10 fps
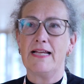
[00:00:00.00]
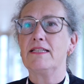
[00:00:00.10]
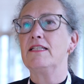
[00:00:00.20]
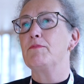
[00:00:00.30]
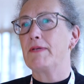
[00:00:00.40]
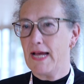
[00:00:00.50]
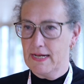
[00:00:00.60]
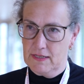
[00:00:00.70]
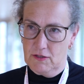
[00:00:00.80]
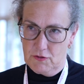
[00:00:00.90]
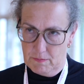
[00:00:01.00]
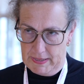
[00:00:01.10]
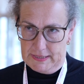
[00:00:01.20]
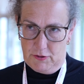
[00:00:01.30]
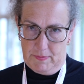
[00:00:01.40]
that is mechanical
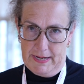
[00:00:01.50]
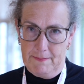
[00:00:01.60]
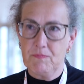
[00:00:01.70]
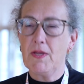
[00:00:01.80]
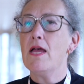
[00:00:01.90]
thrombectomy.